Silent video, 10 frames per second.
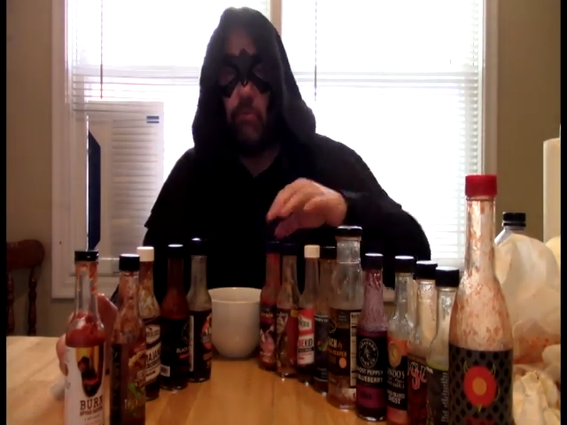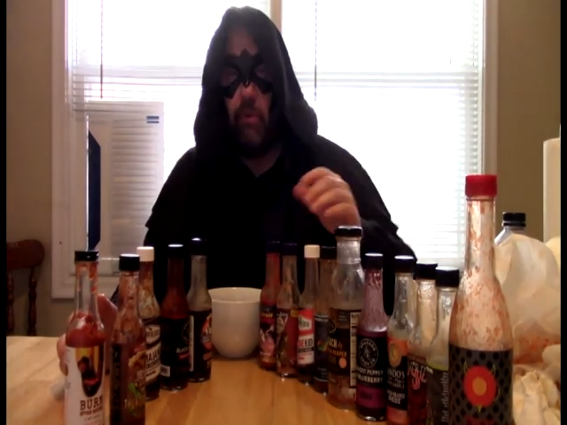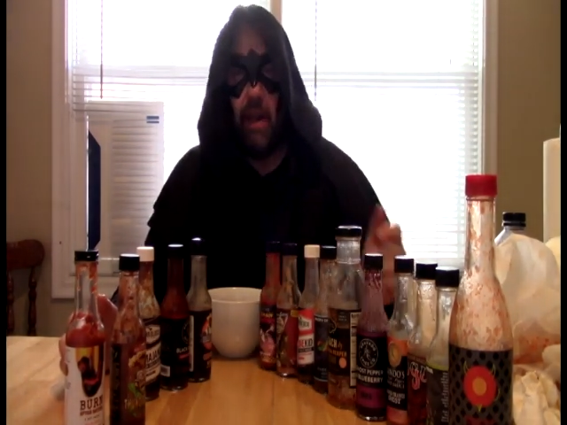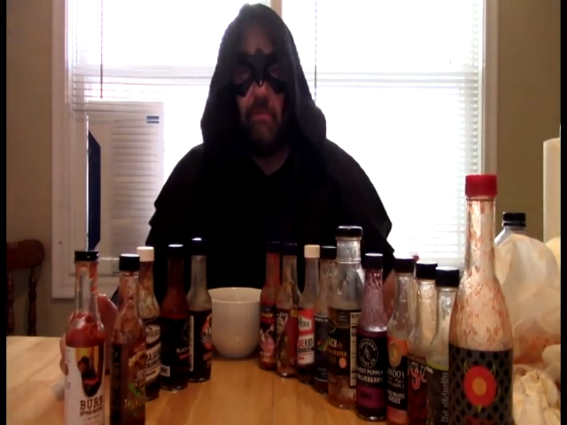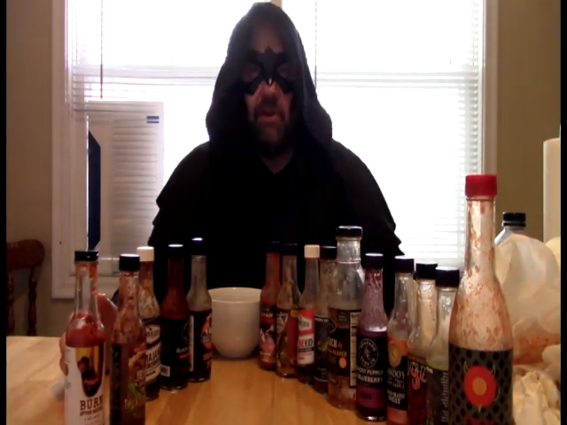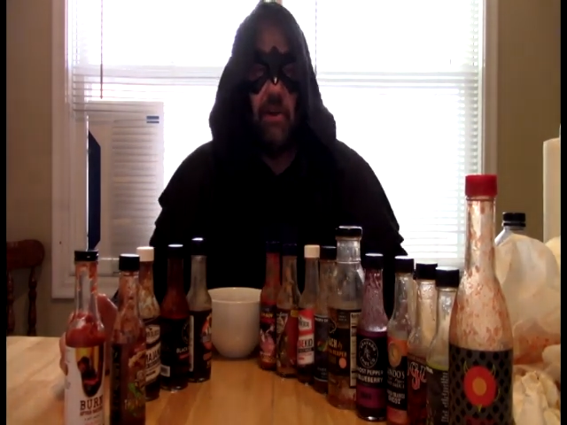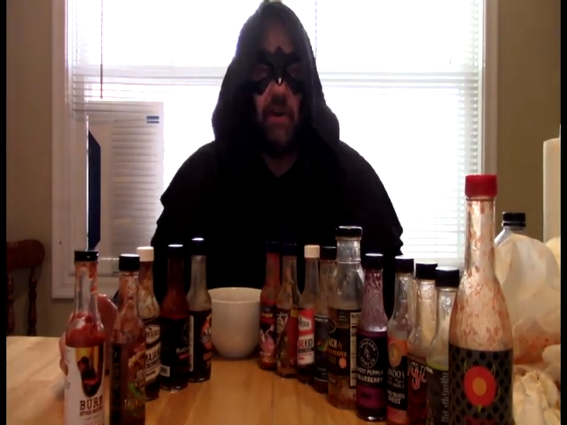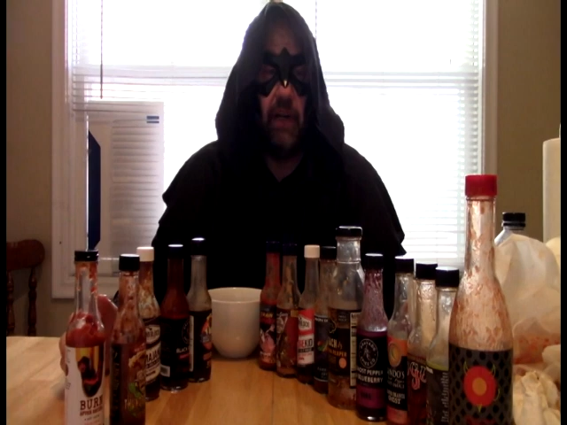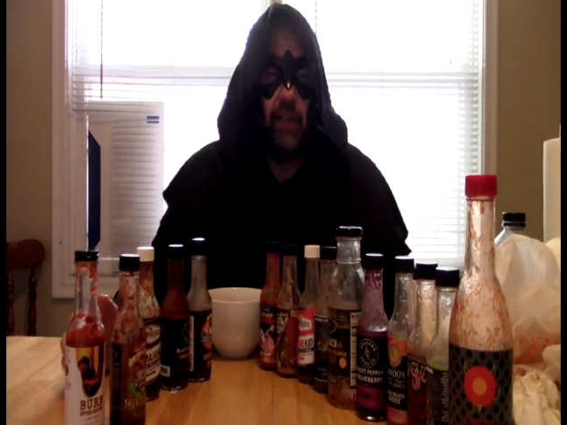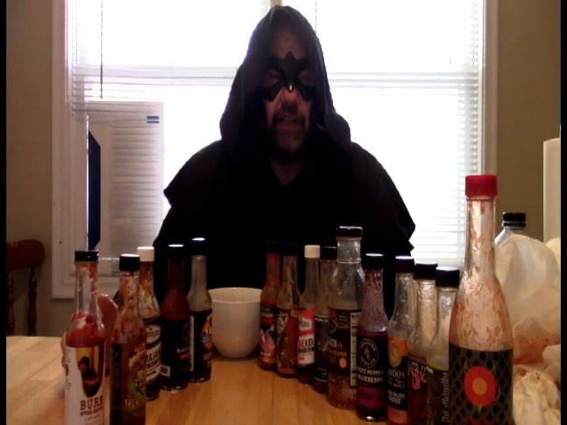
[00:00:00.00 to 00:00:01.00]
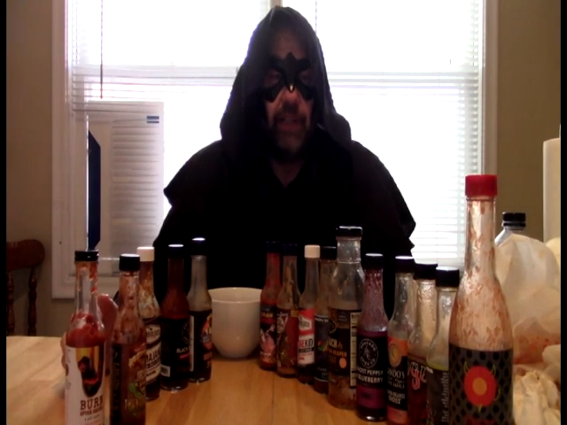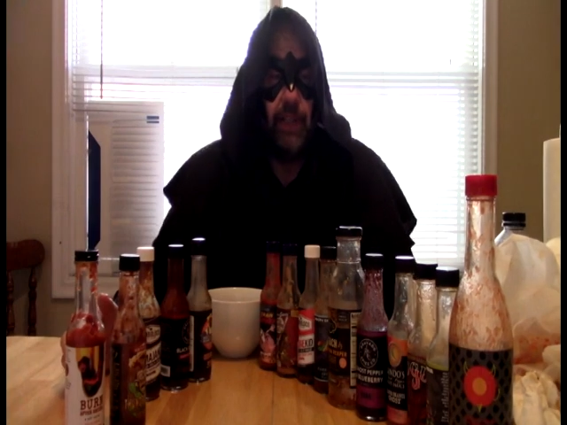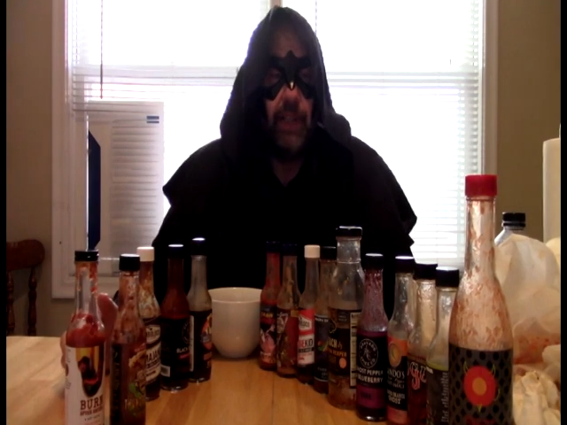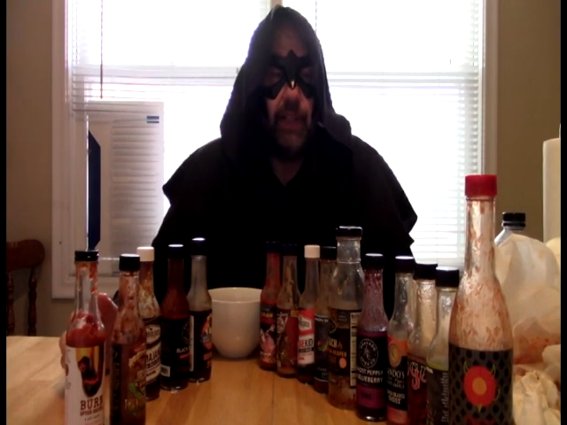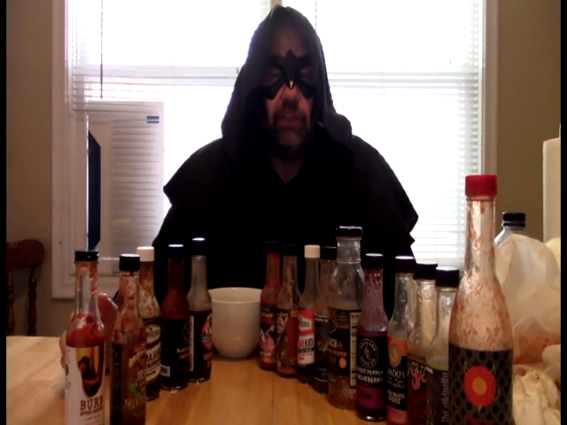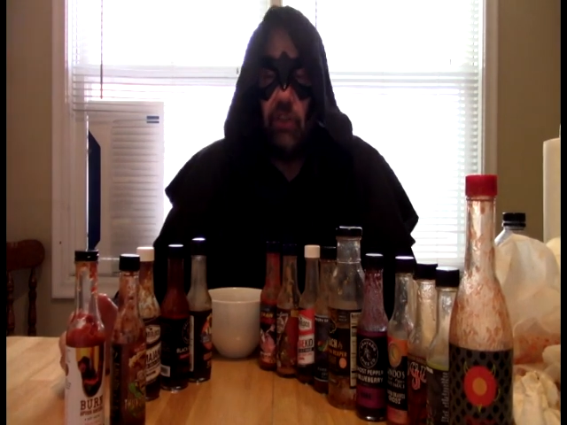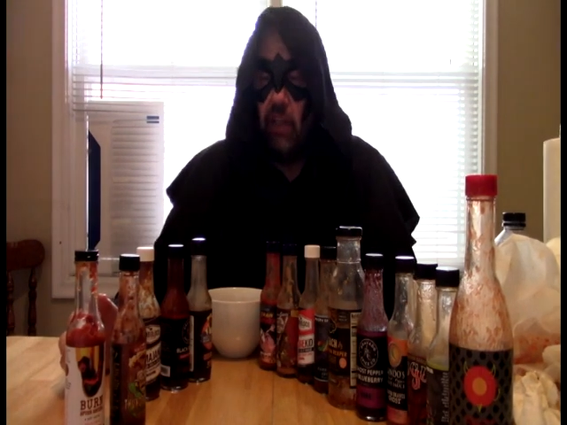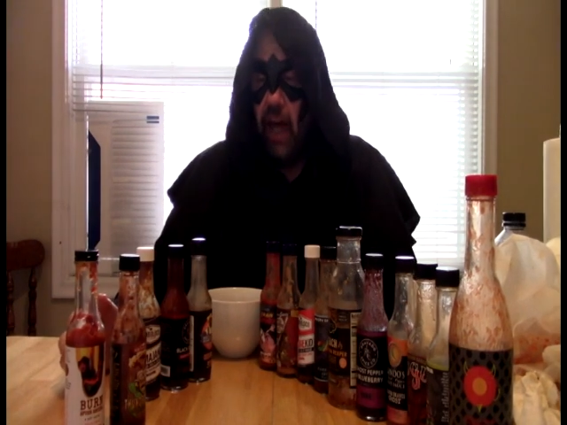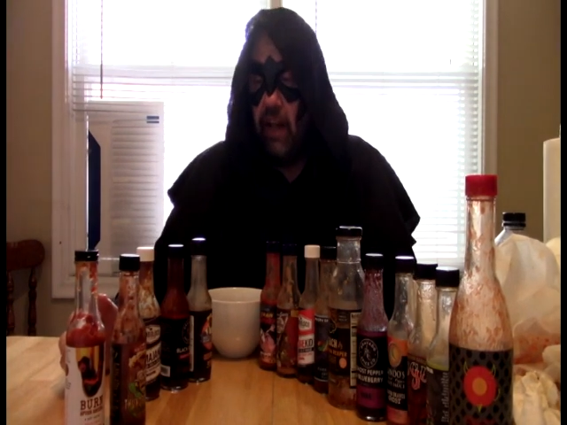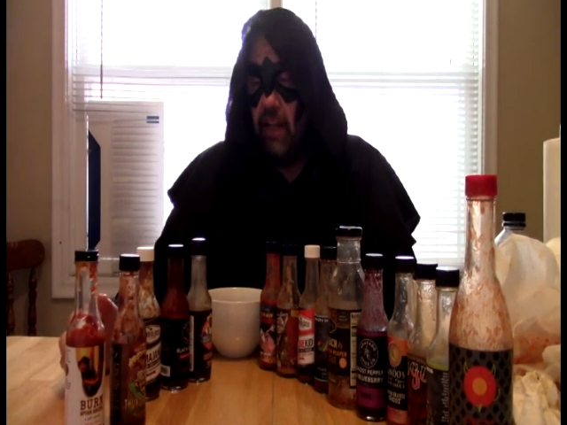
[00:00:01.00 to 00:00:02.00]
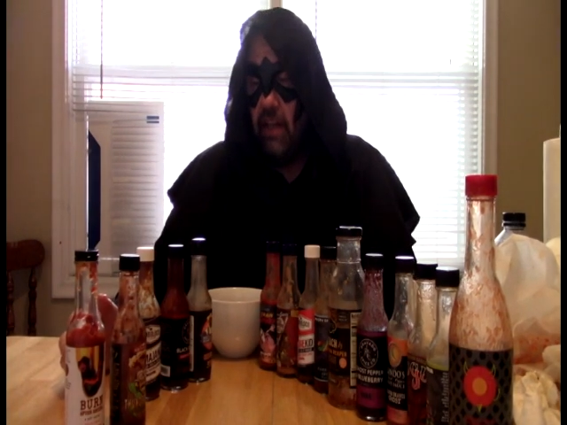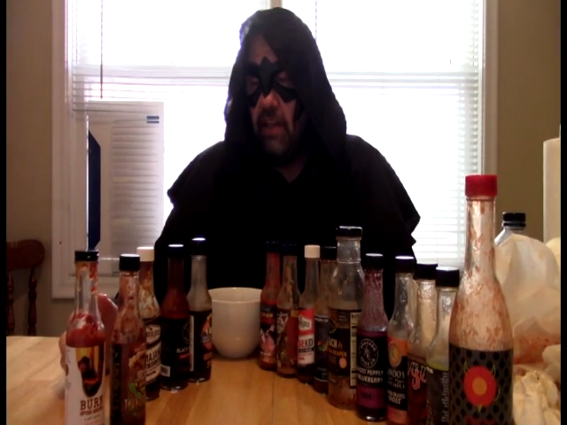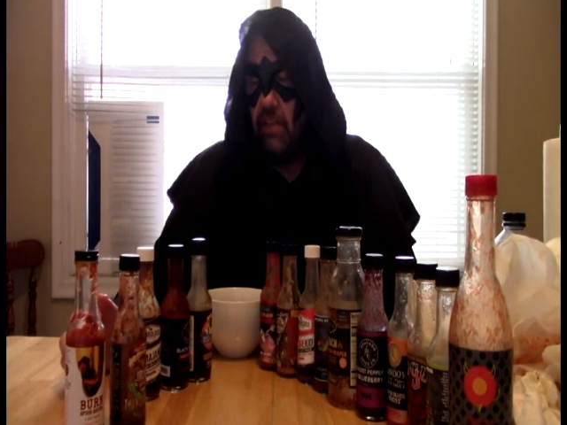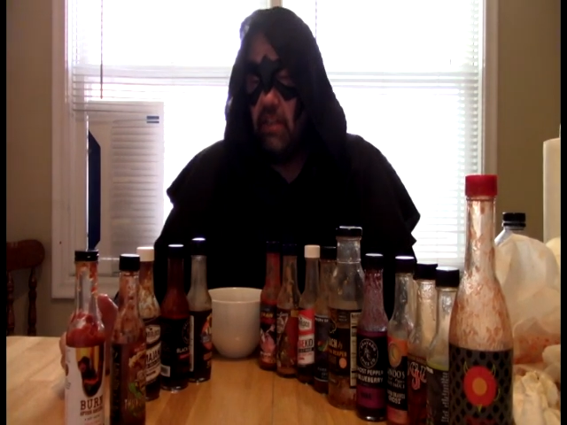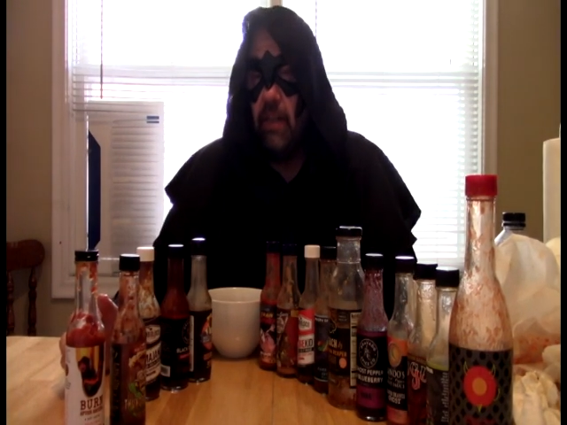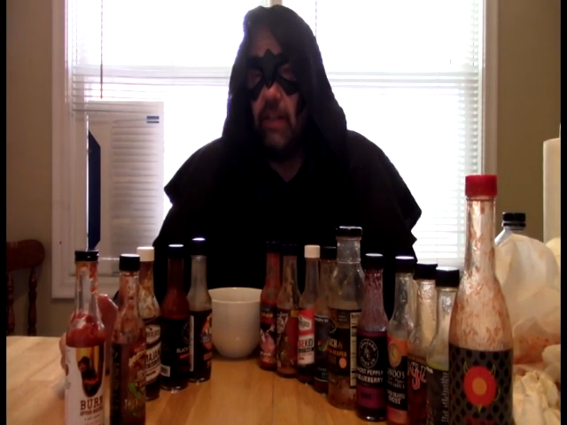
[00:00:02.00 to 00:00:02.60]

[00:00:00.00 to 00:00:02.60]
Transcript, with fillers: brain Burner. So that is